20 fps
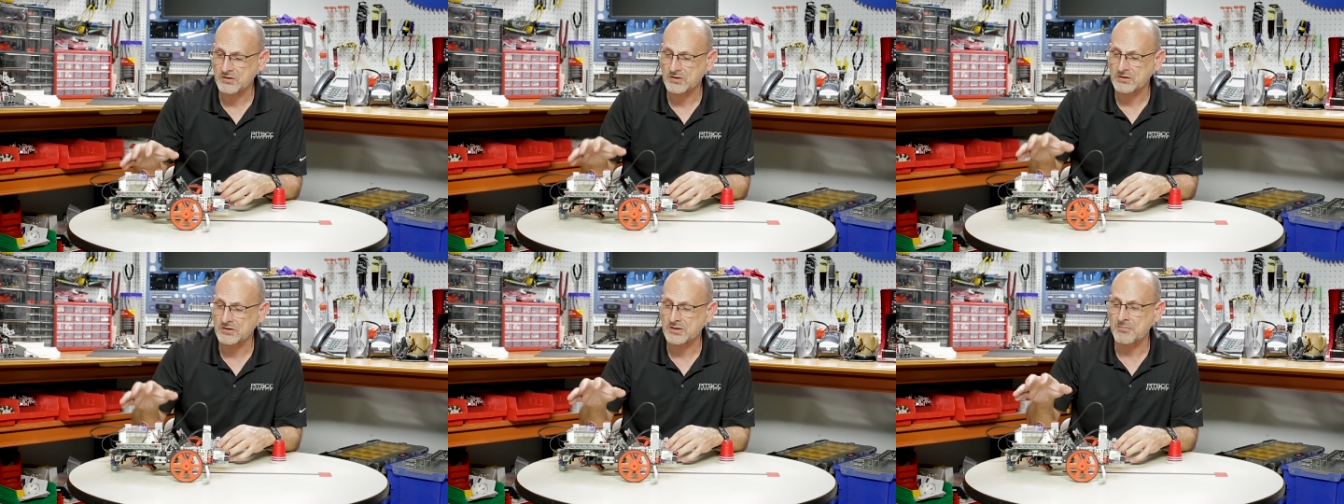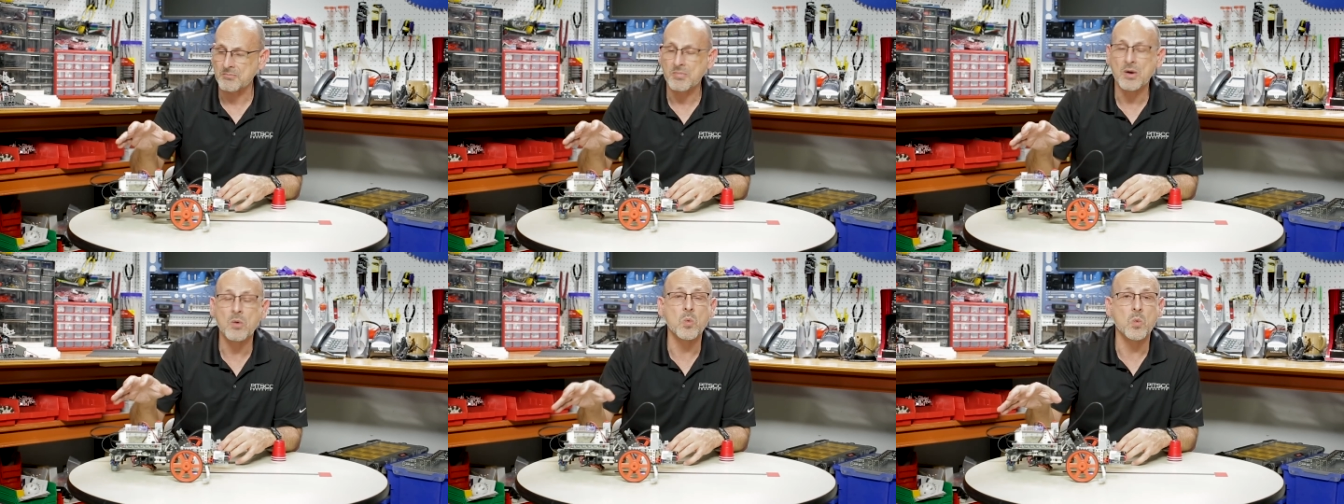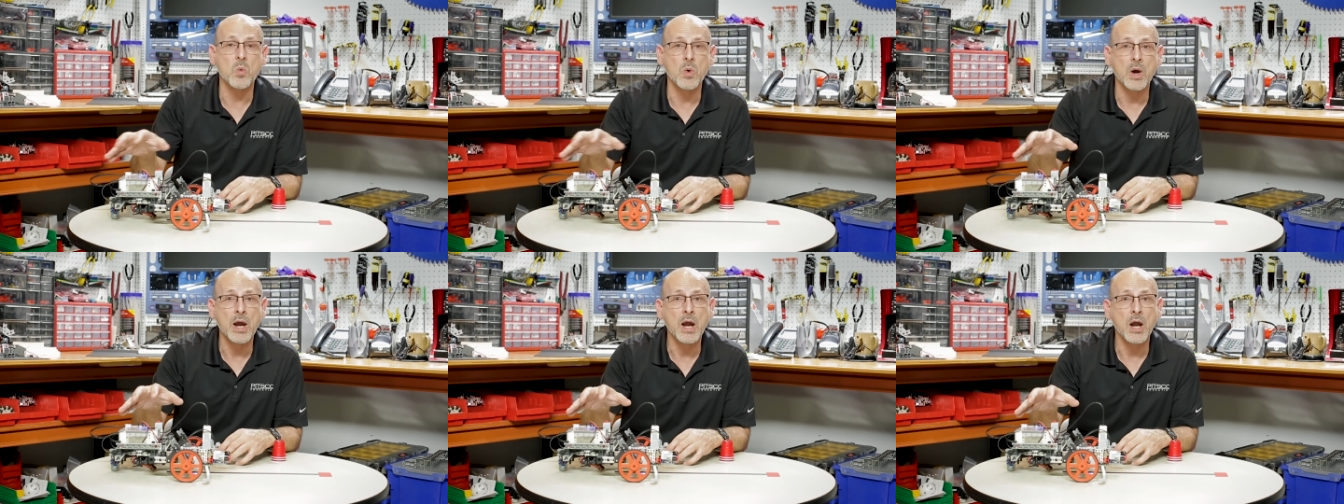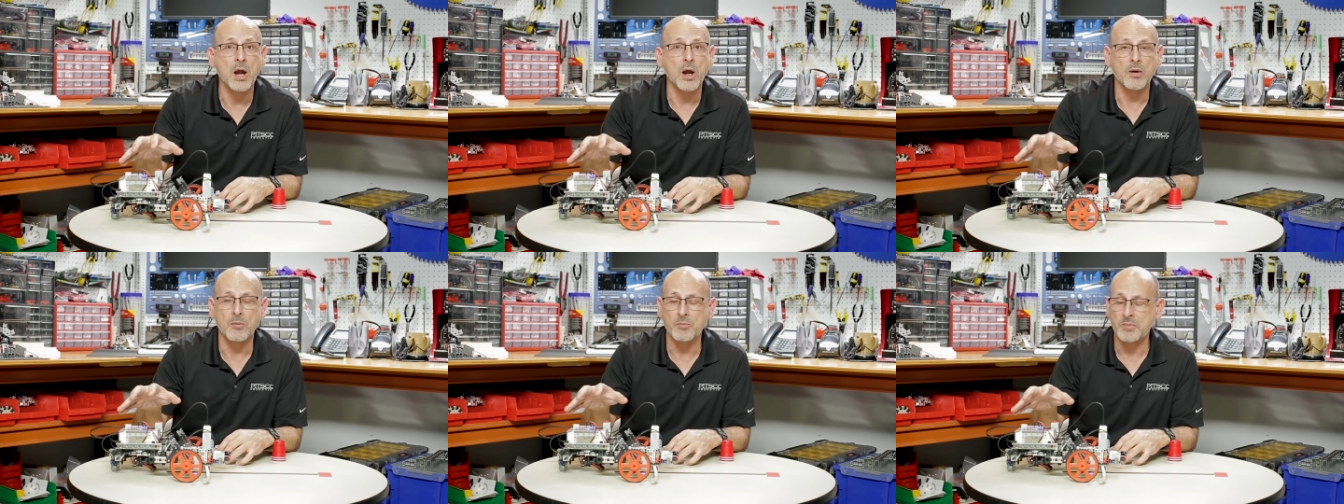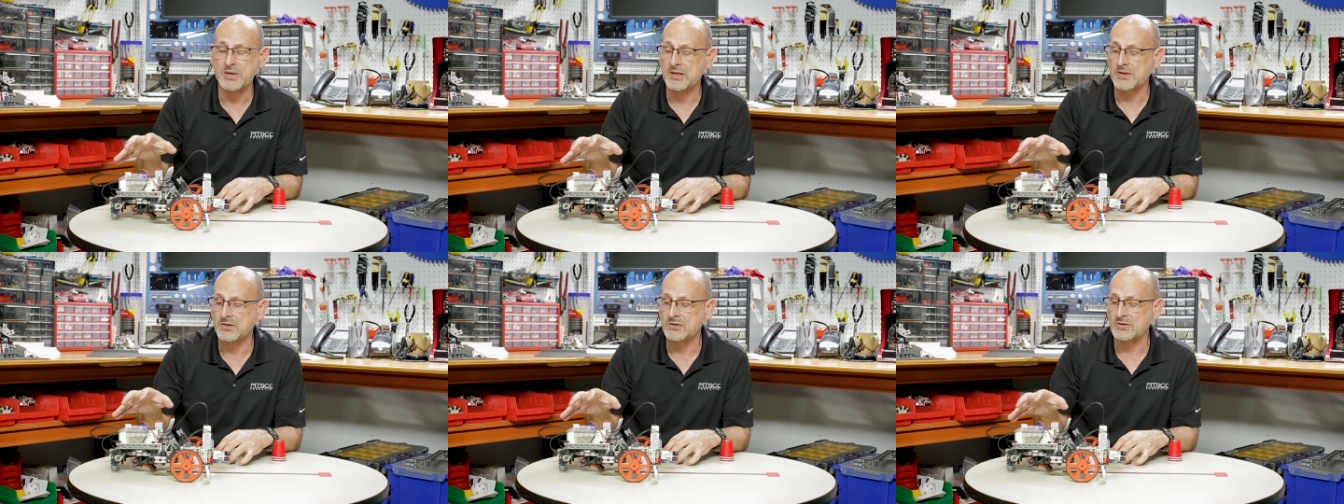system, but where,
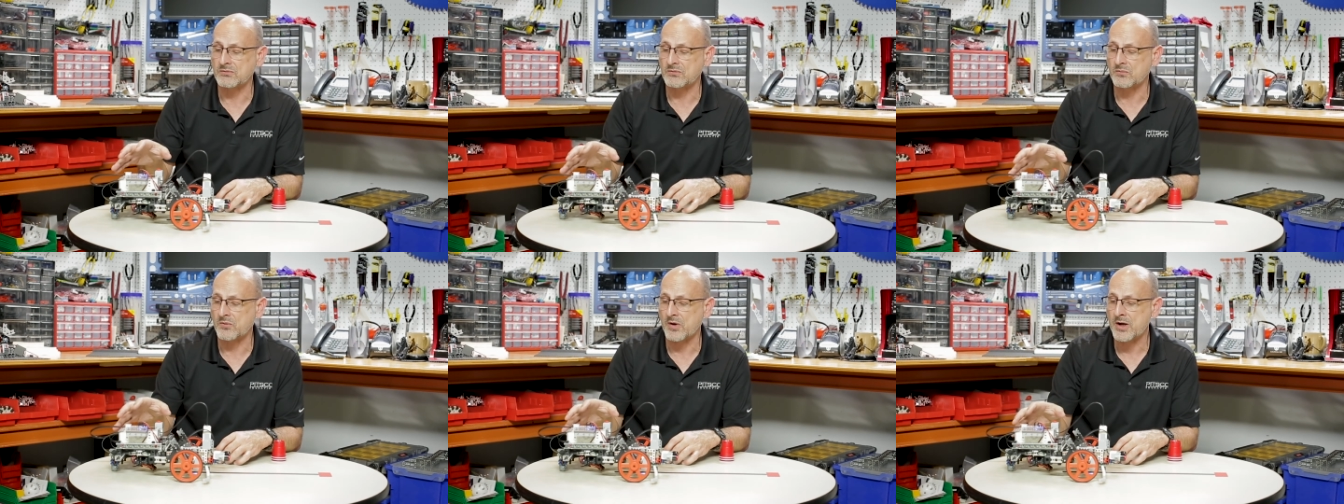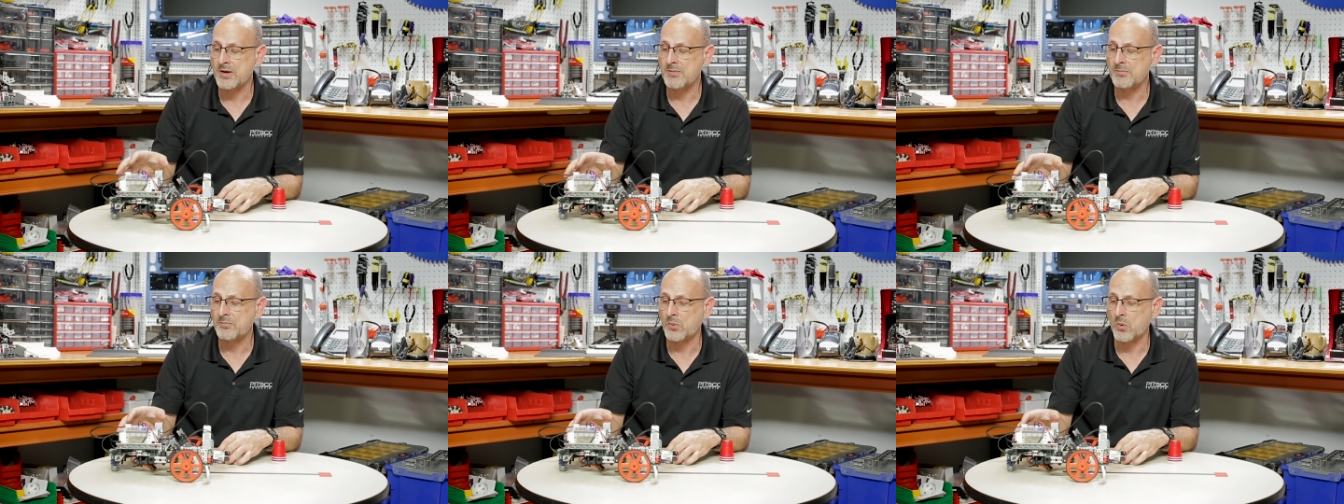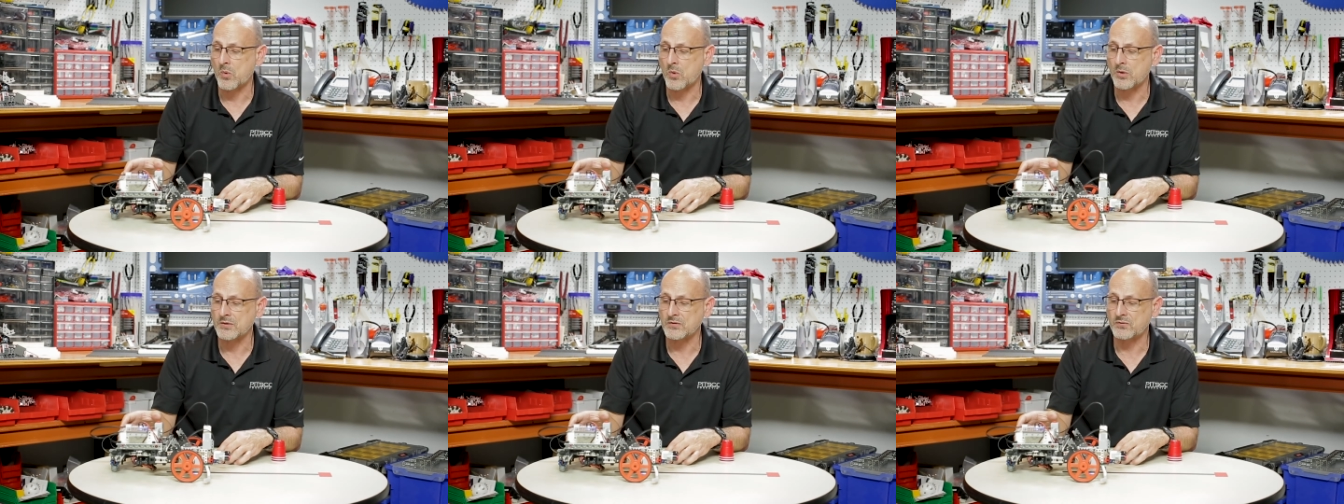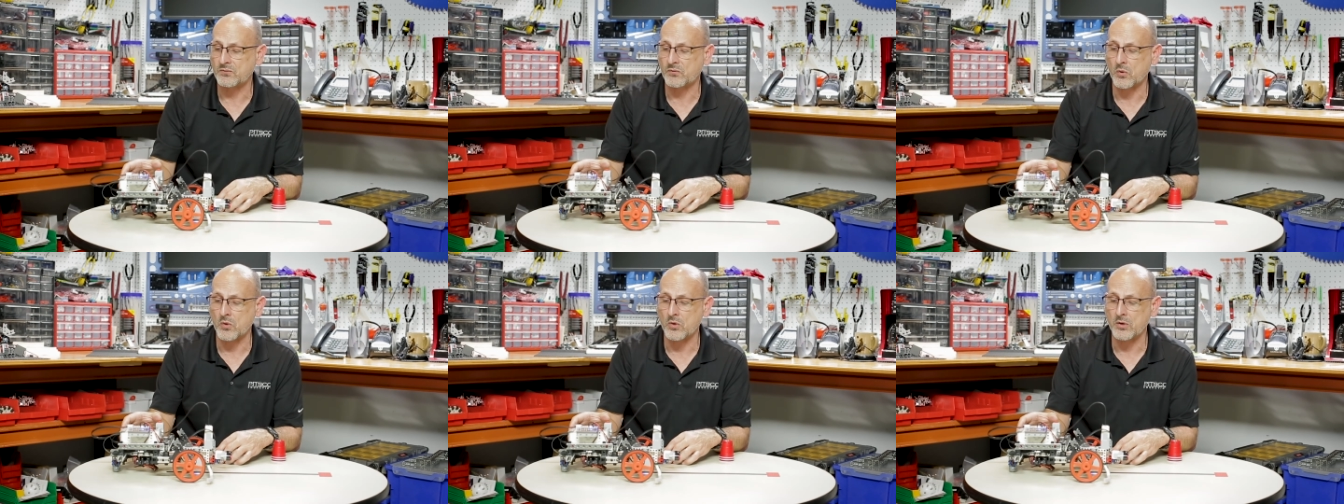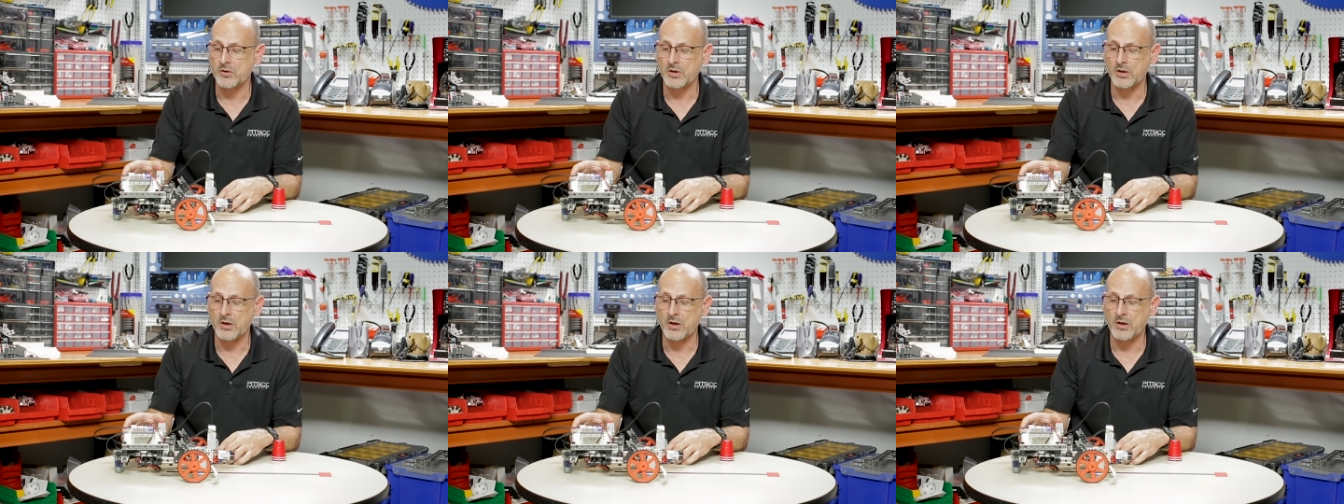because it's very important
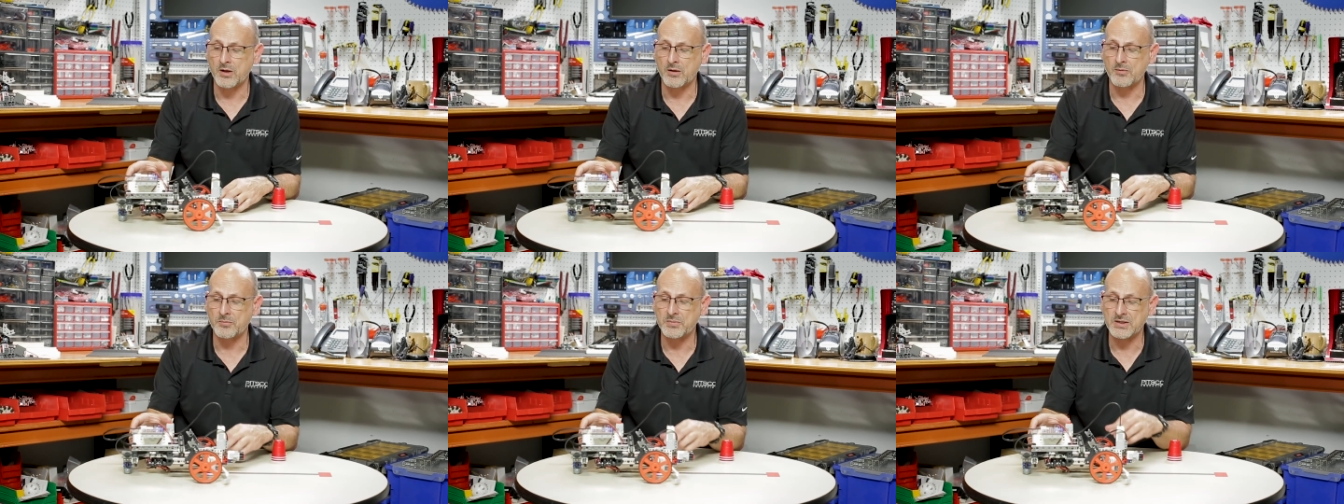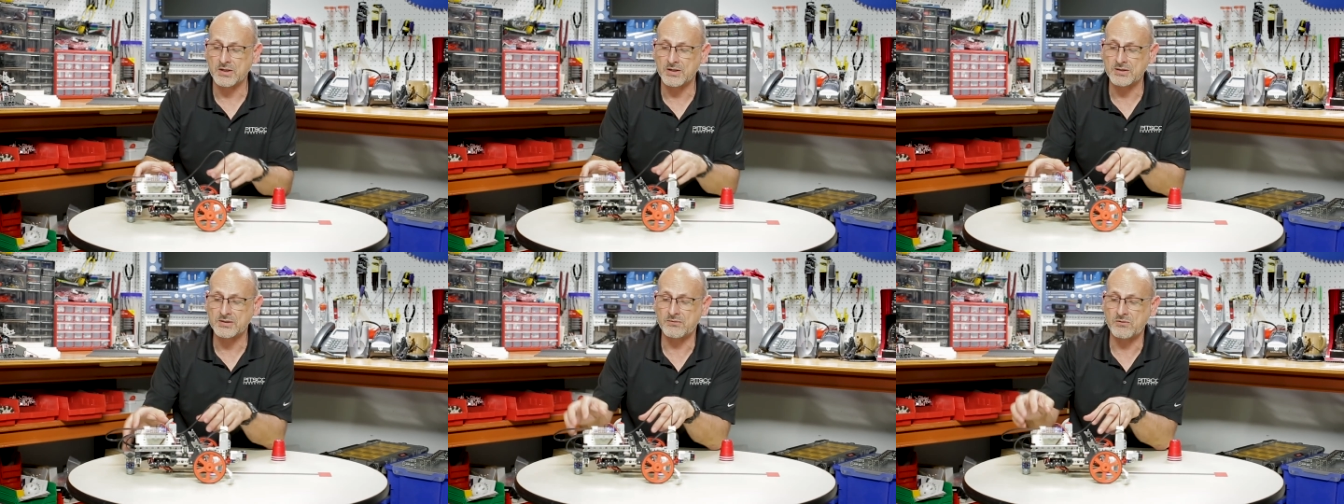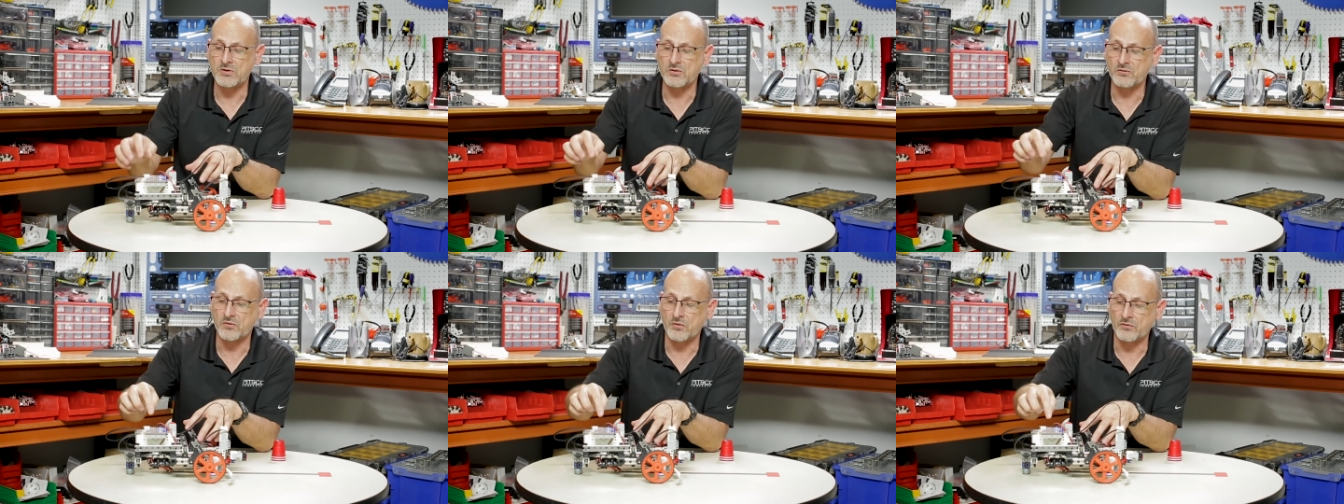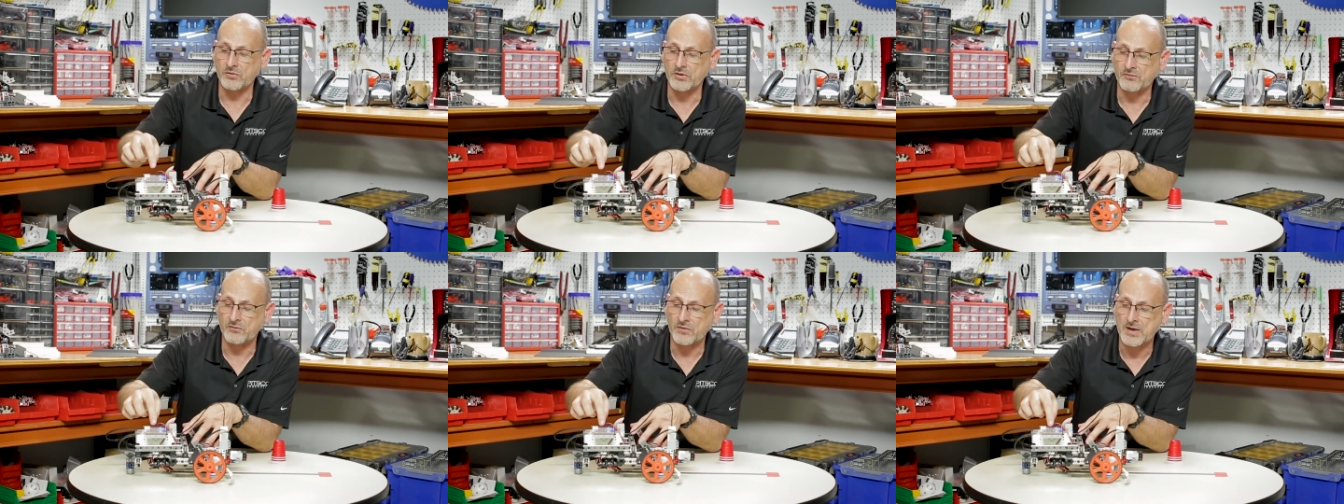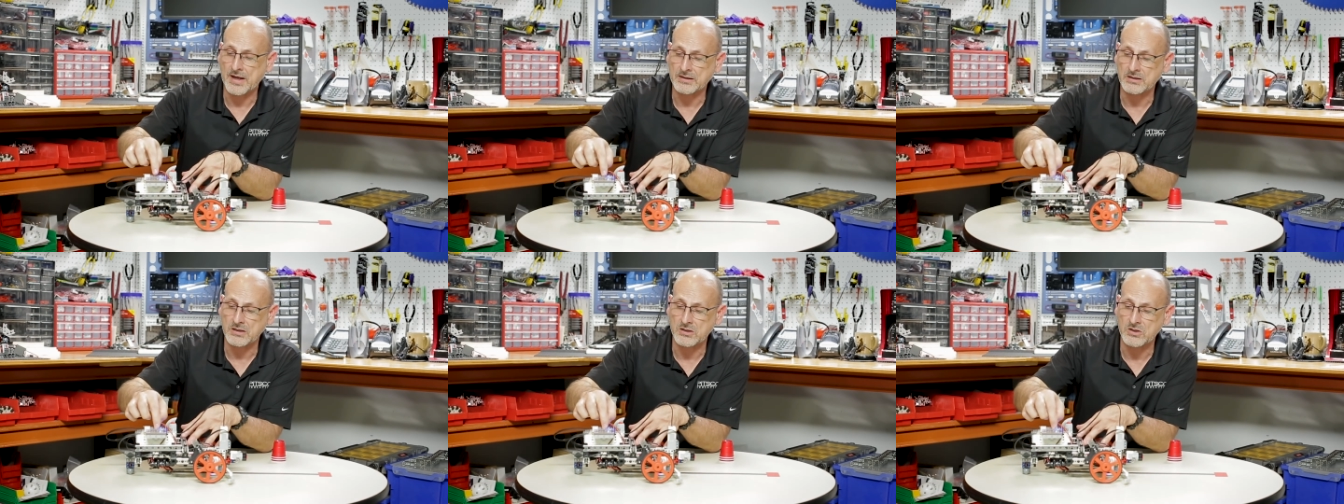for, because of the
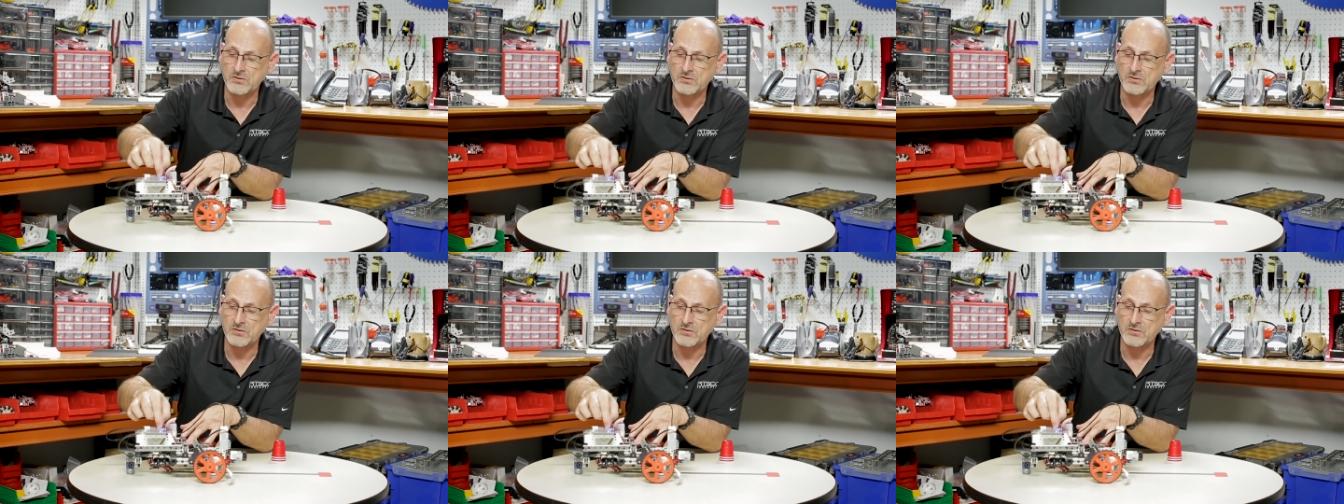fact that